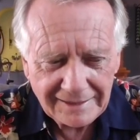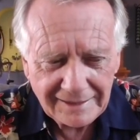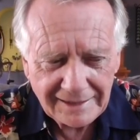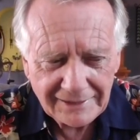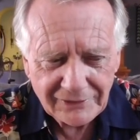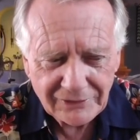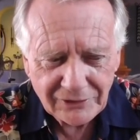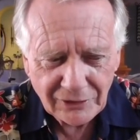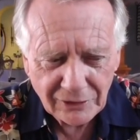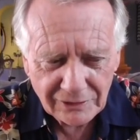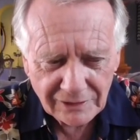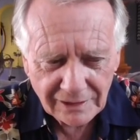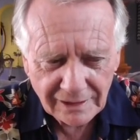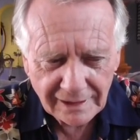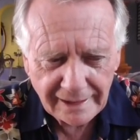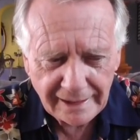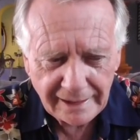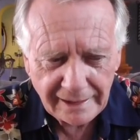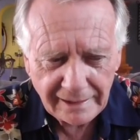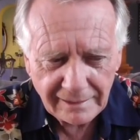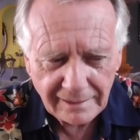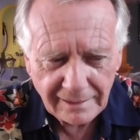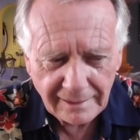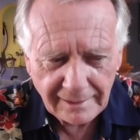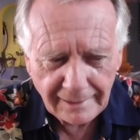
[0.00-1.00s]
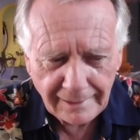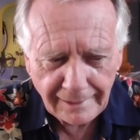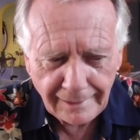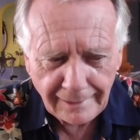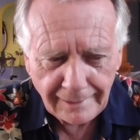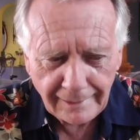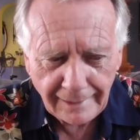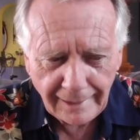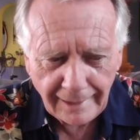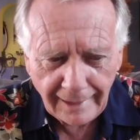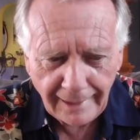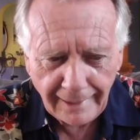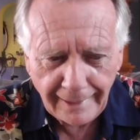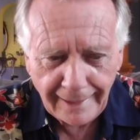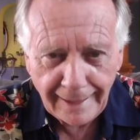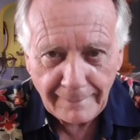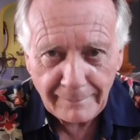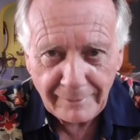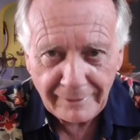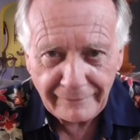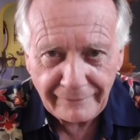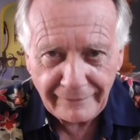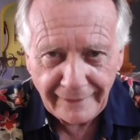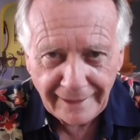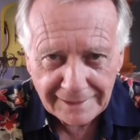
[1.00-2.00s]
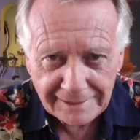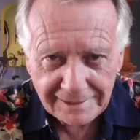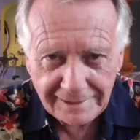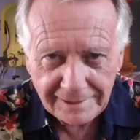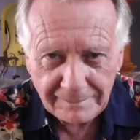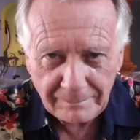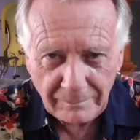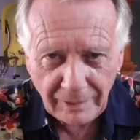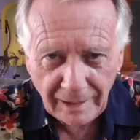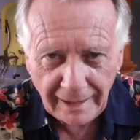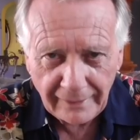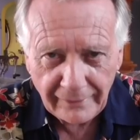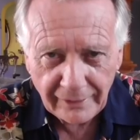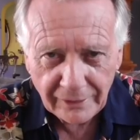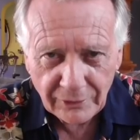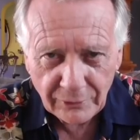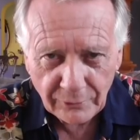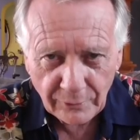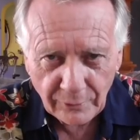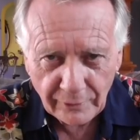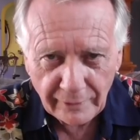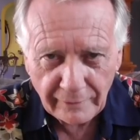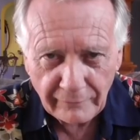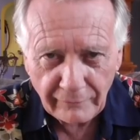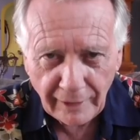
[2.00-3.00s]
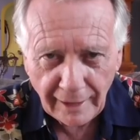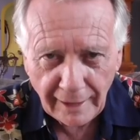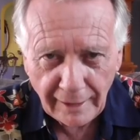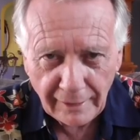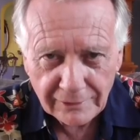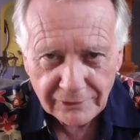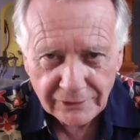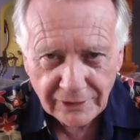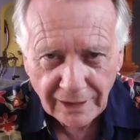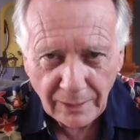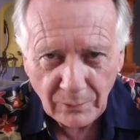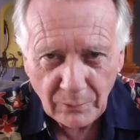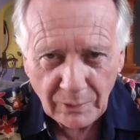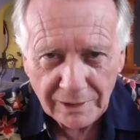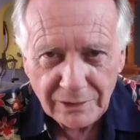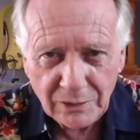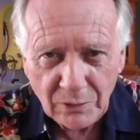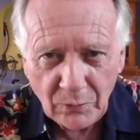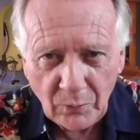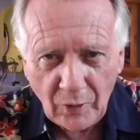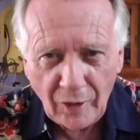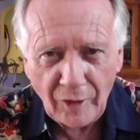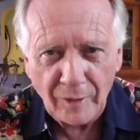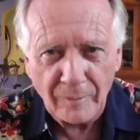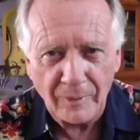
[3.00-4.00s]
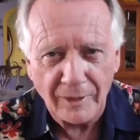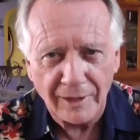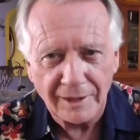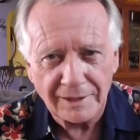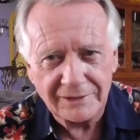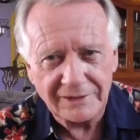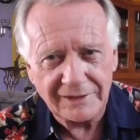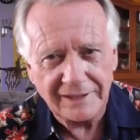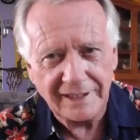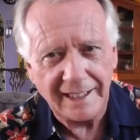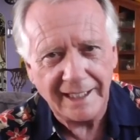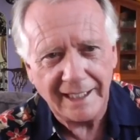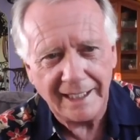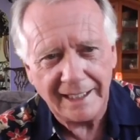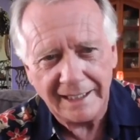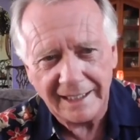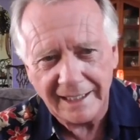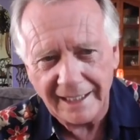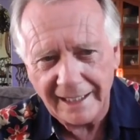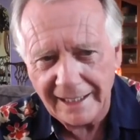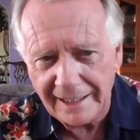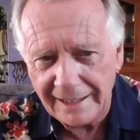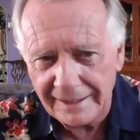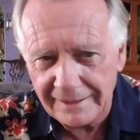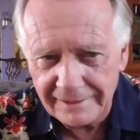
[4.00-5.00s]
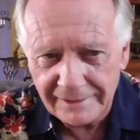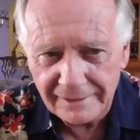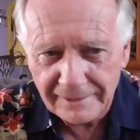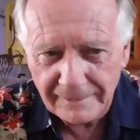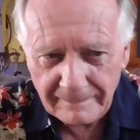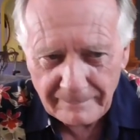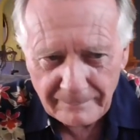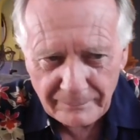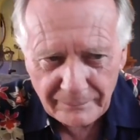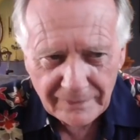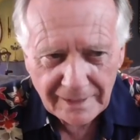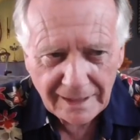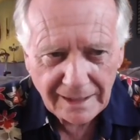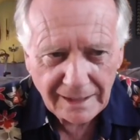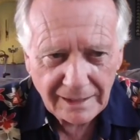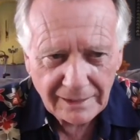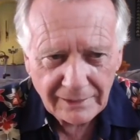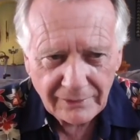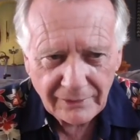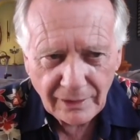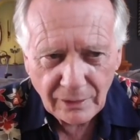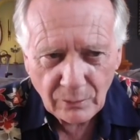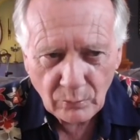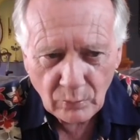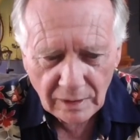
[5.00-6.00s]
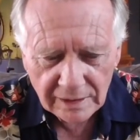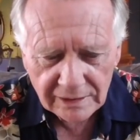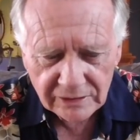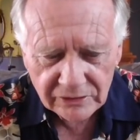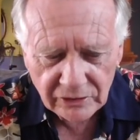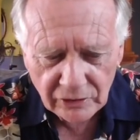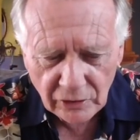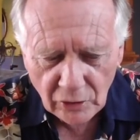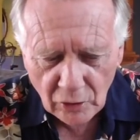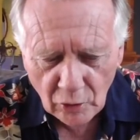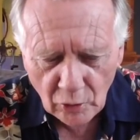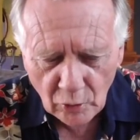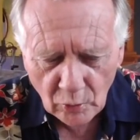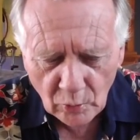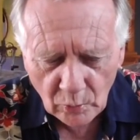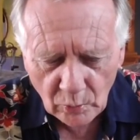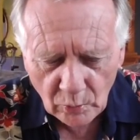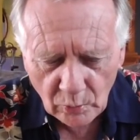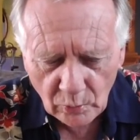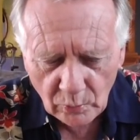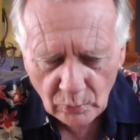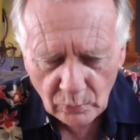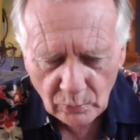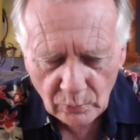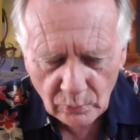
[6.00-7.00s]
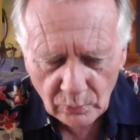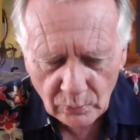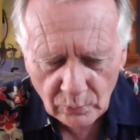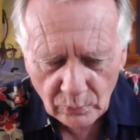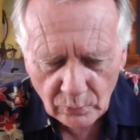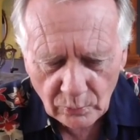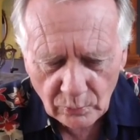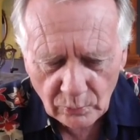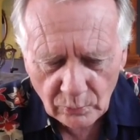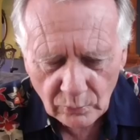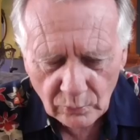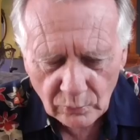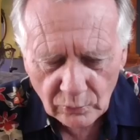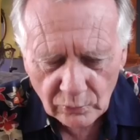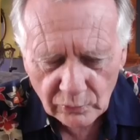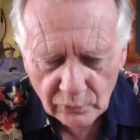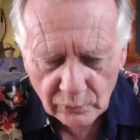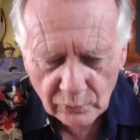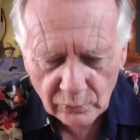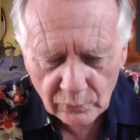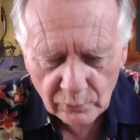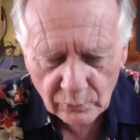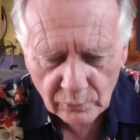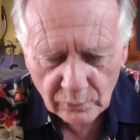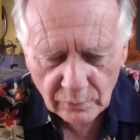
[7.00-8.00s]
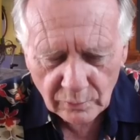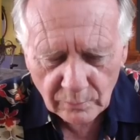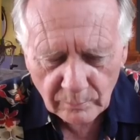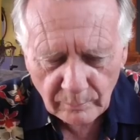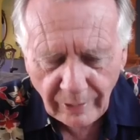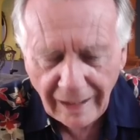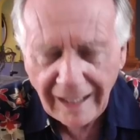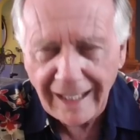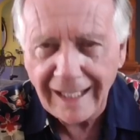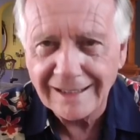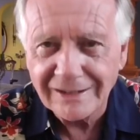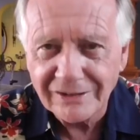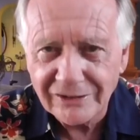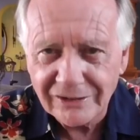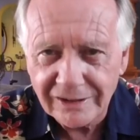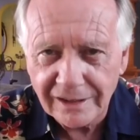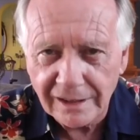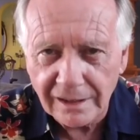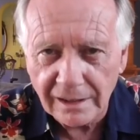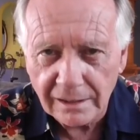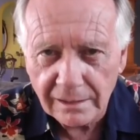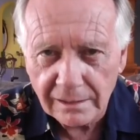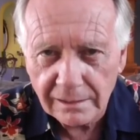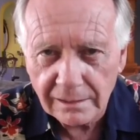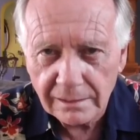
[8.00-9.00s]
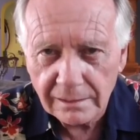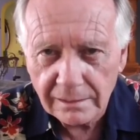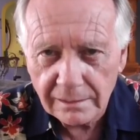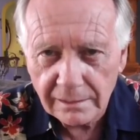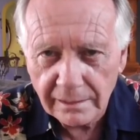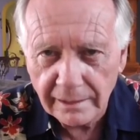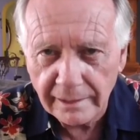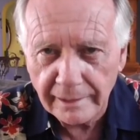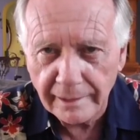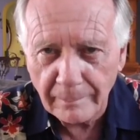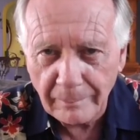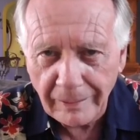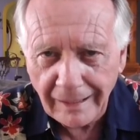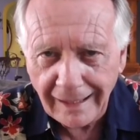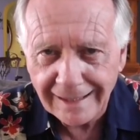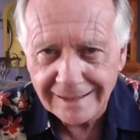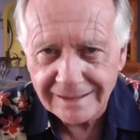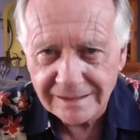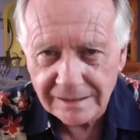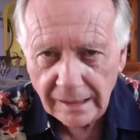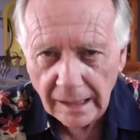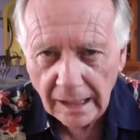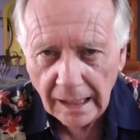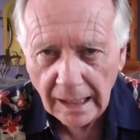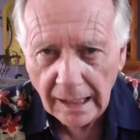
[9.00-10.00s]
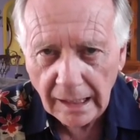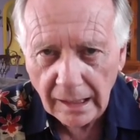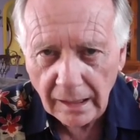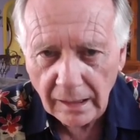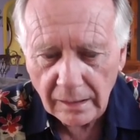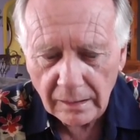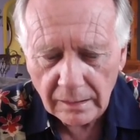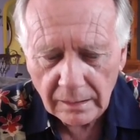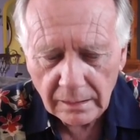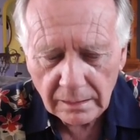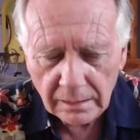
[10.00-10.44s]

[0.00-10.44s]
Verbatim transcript: Certainly, I am affected by the coronavirus. I went to Walmart today and there was no pasta in the pasta aisle.